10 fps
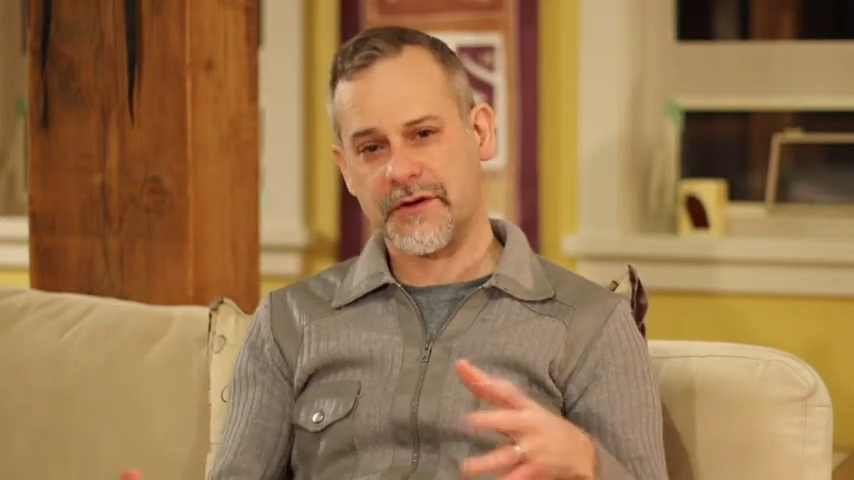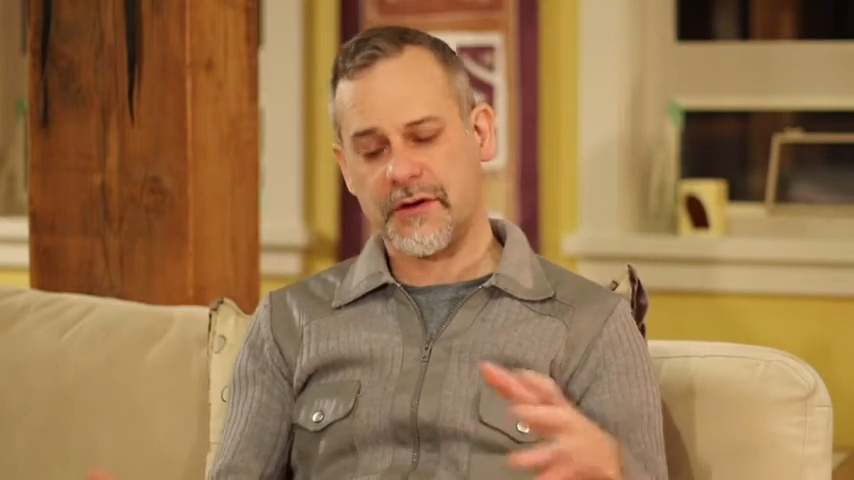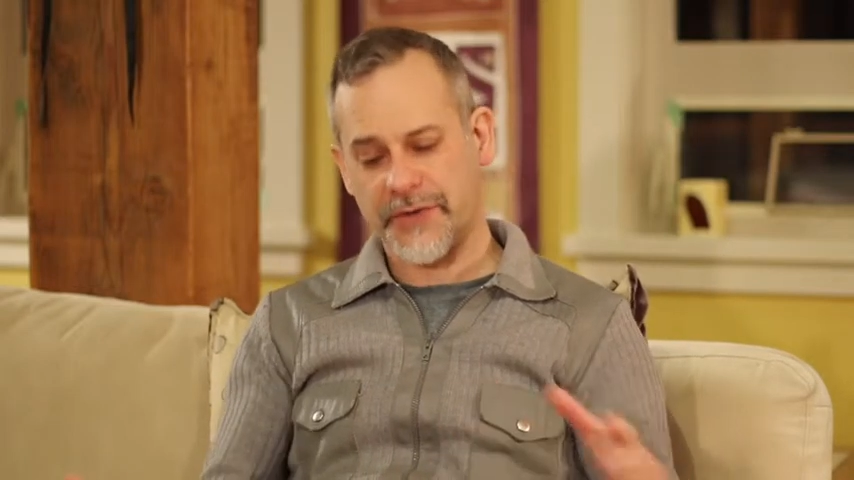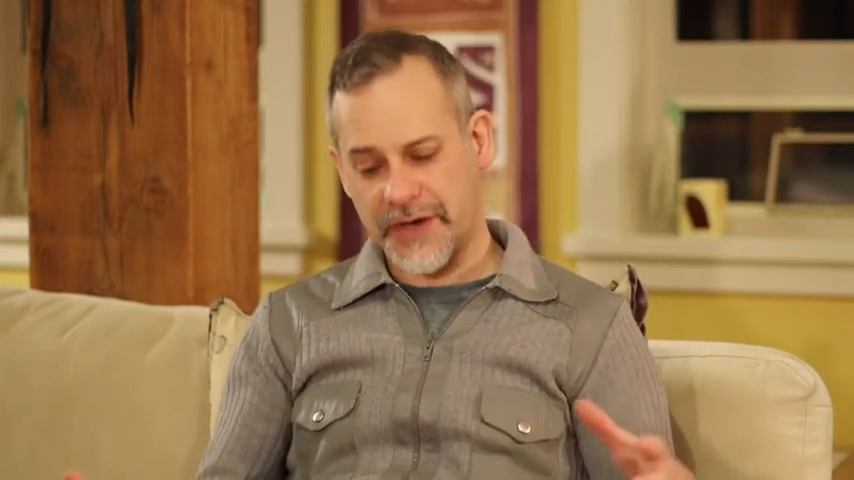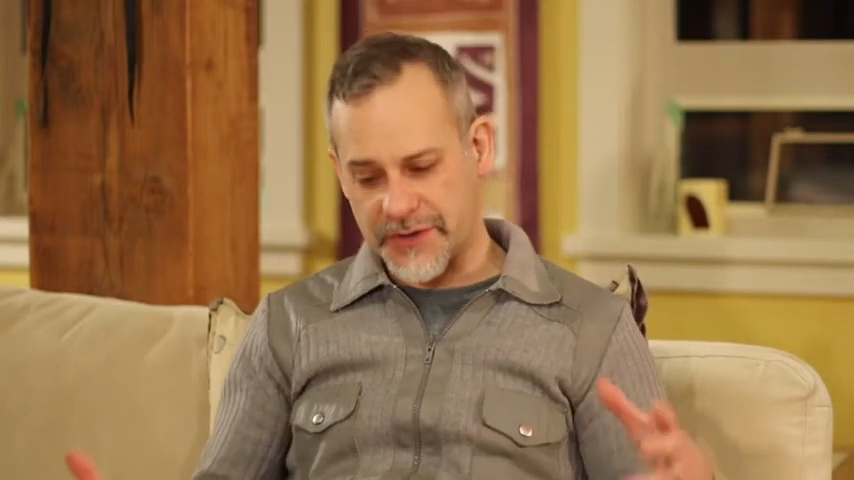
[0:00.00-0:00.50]

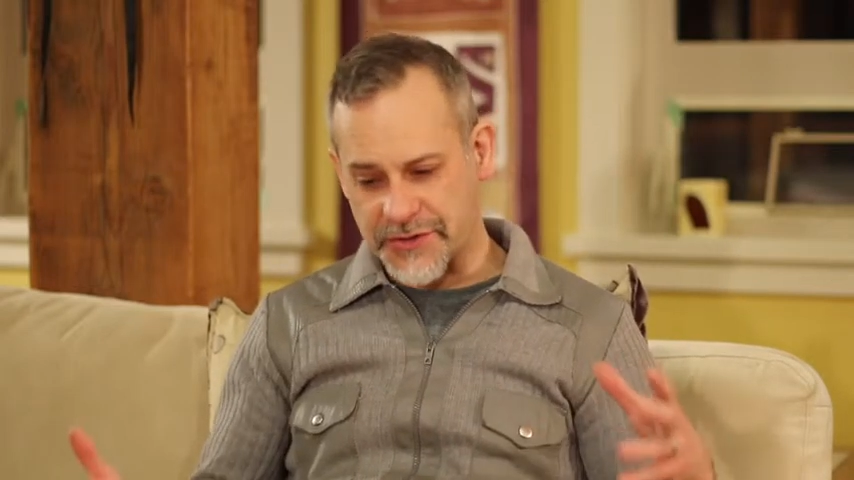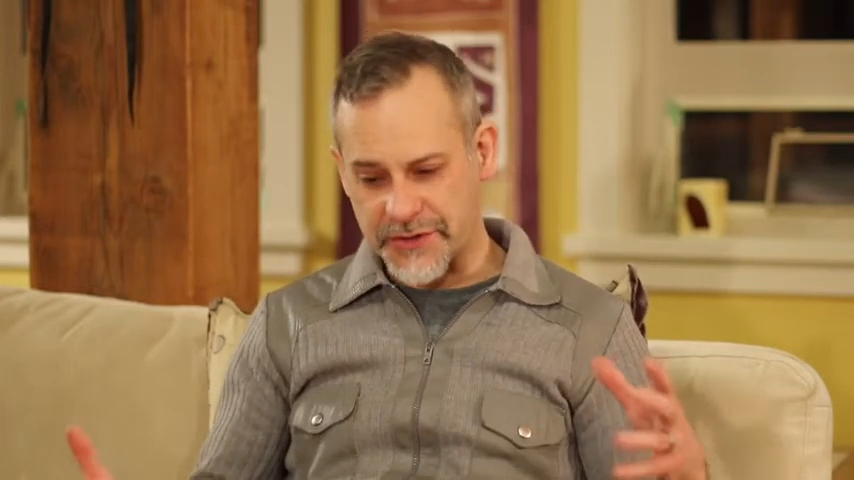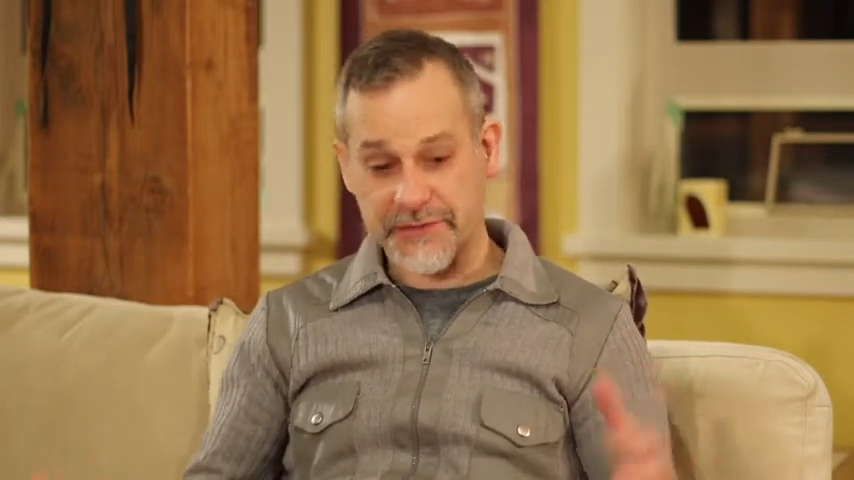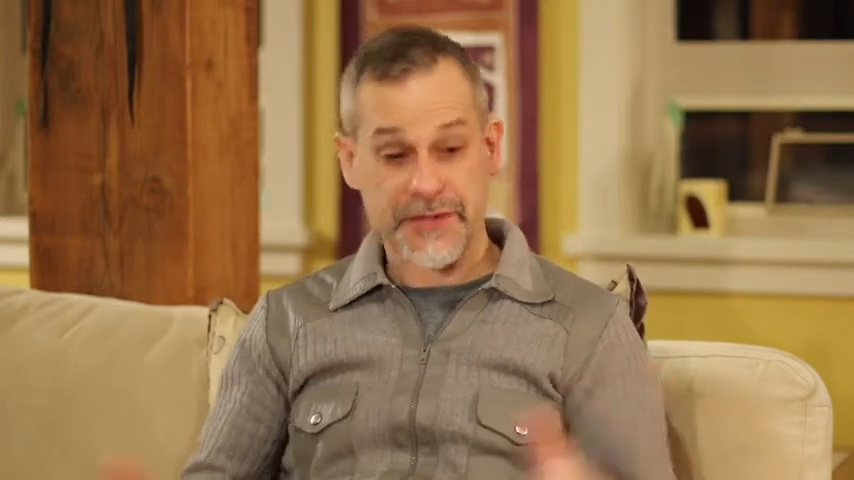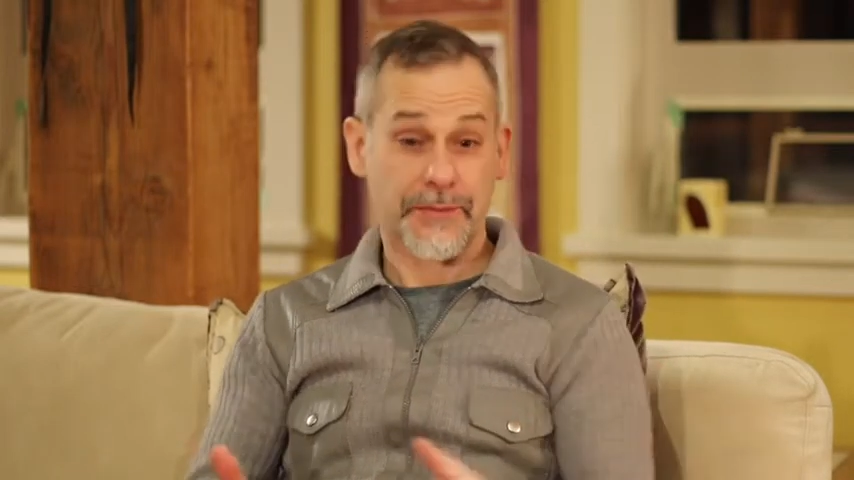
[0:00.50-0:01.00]

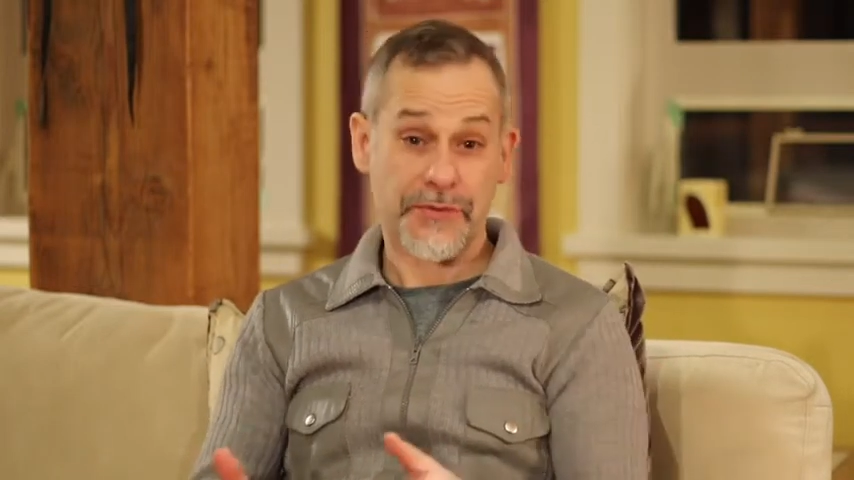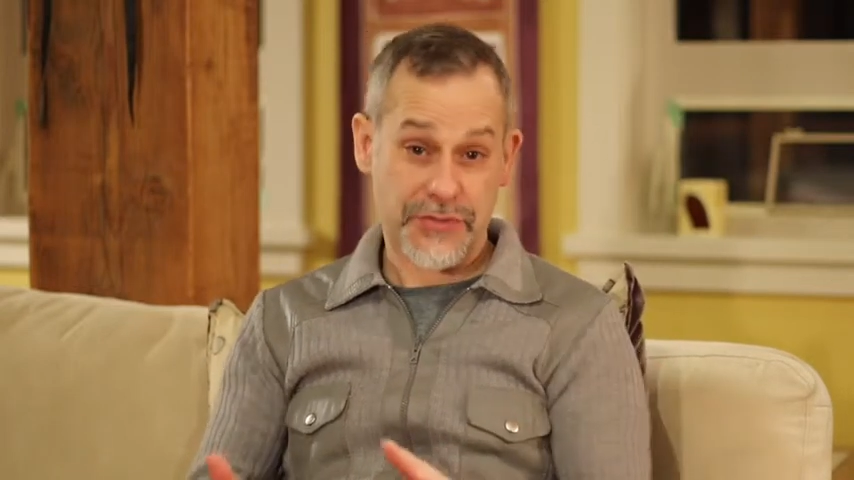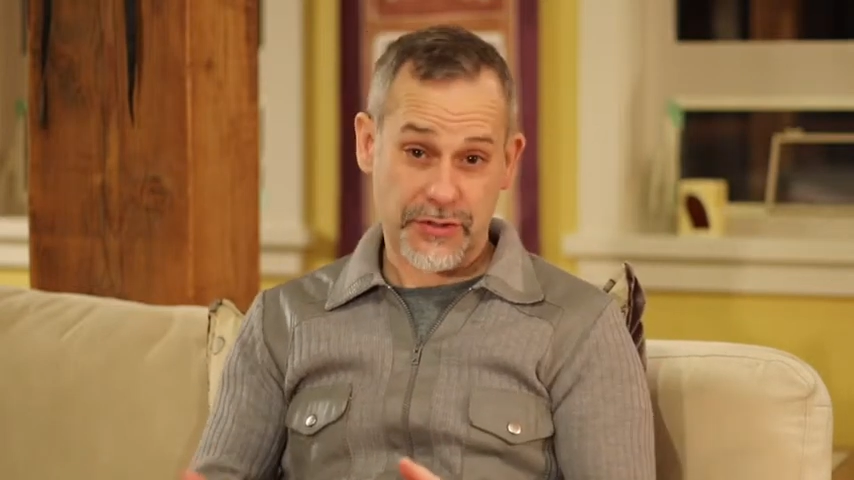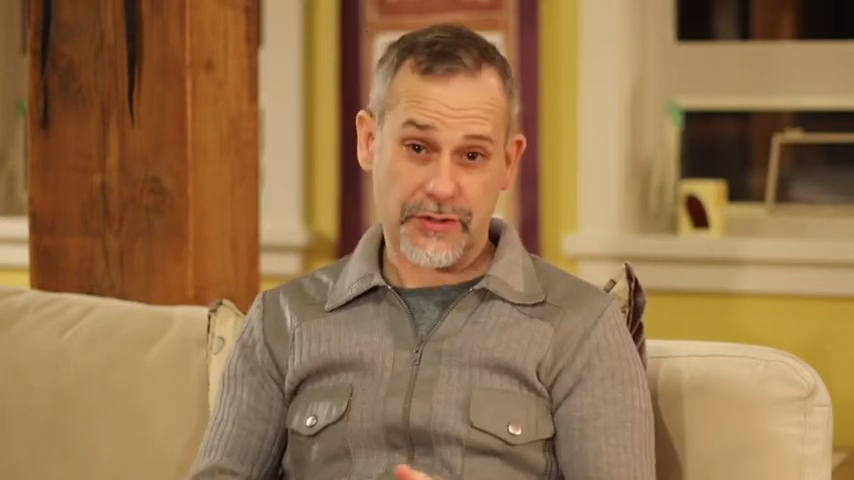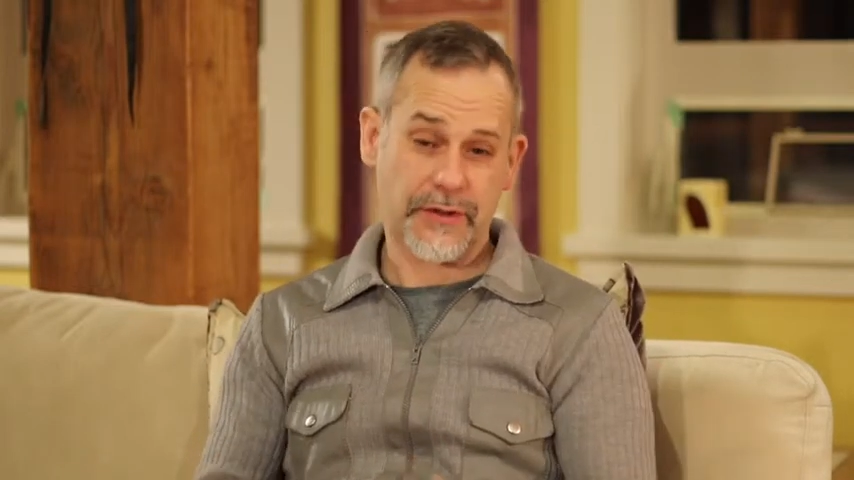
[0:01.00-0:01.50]
combination of
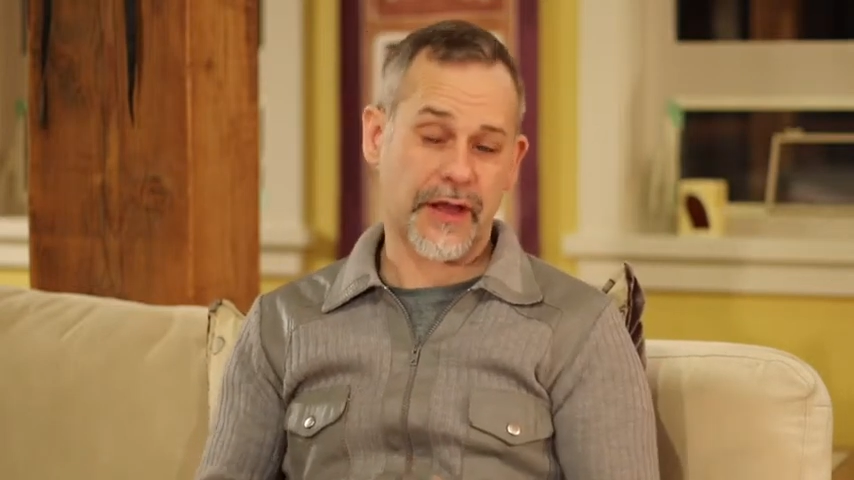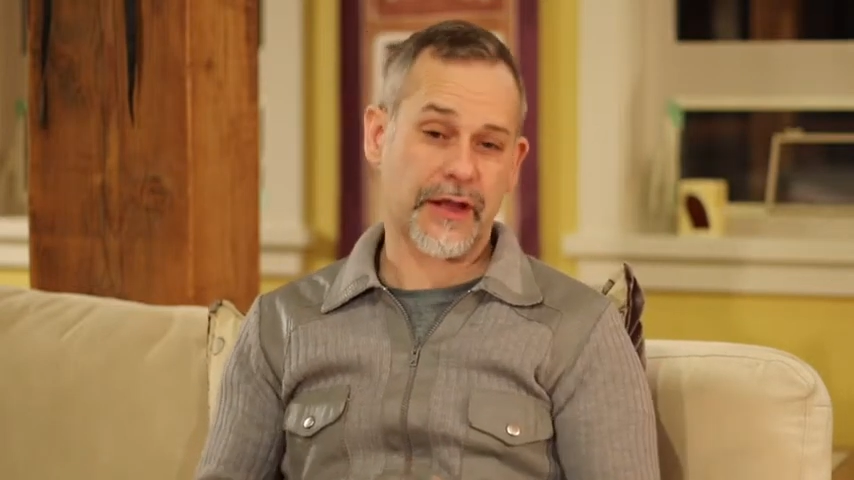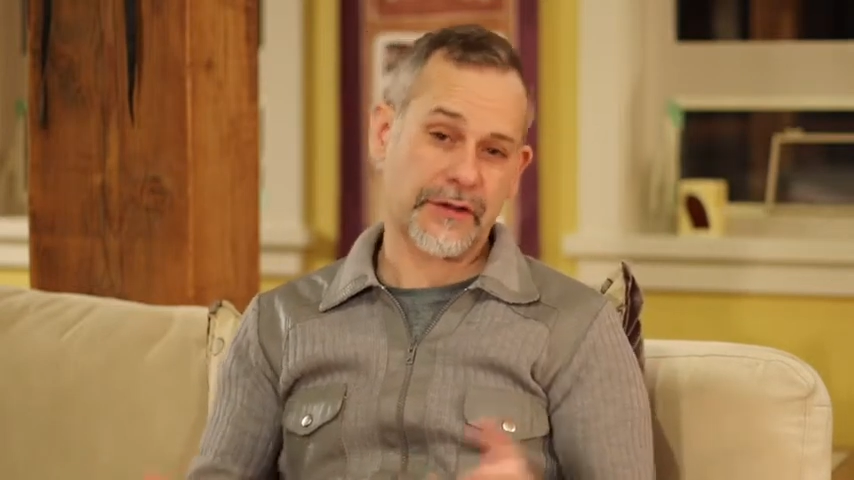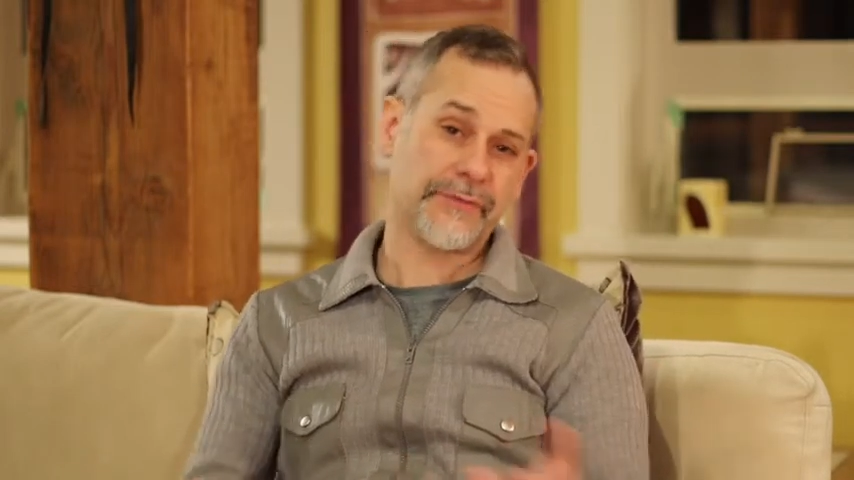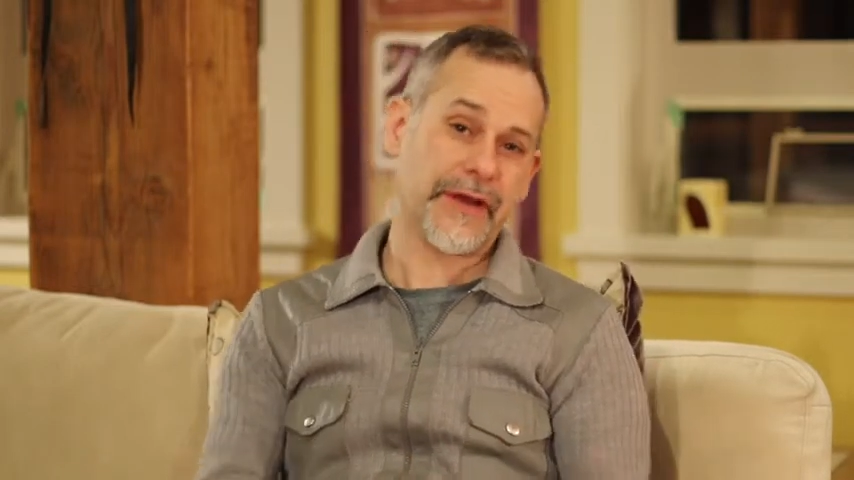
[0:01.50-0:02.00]
temperature
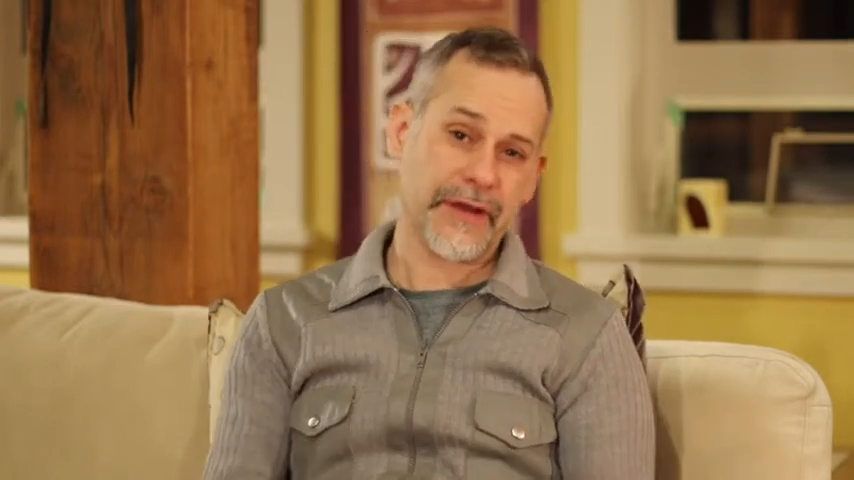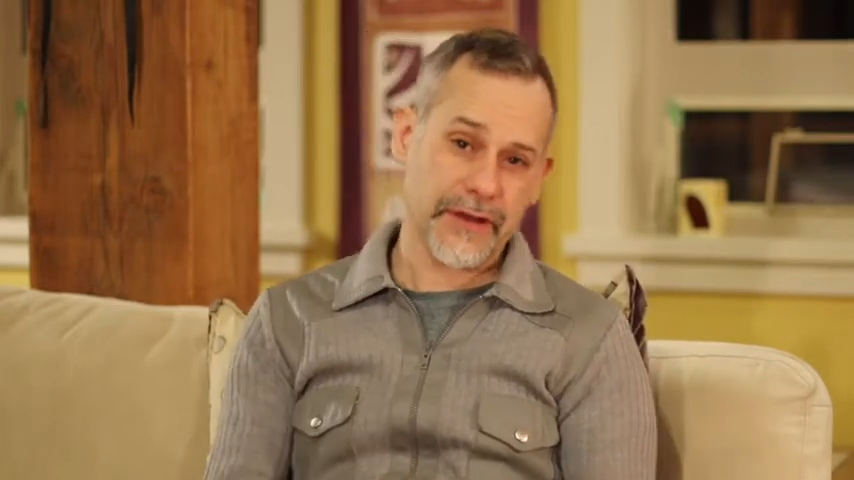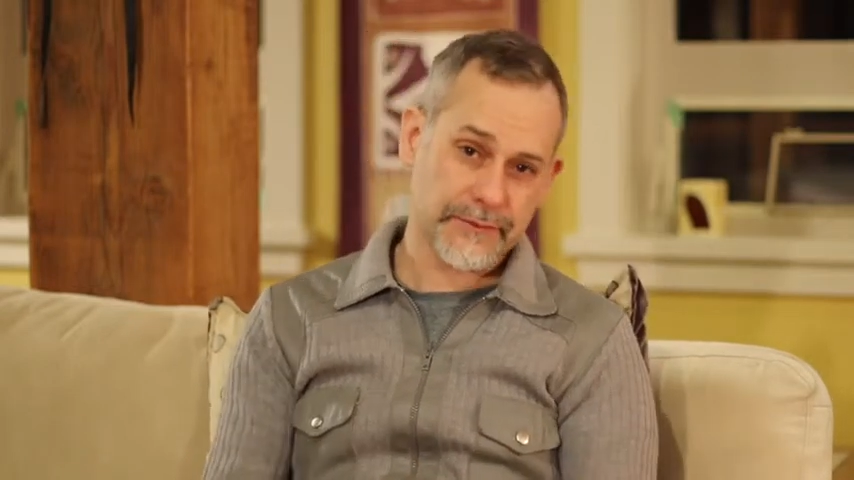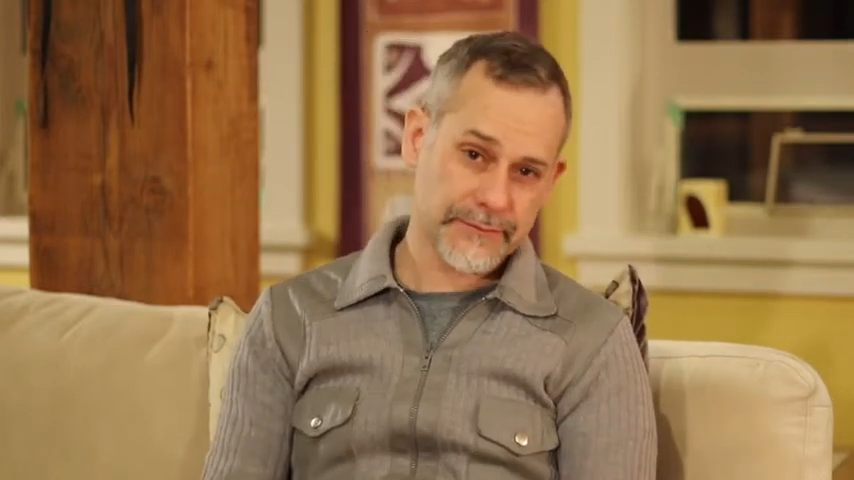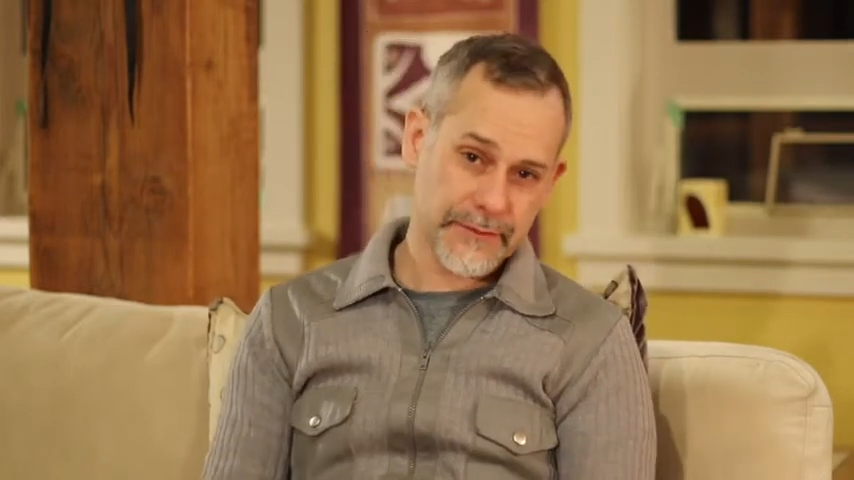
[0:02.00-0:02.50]
and humidity.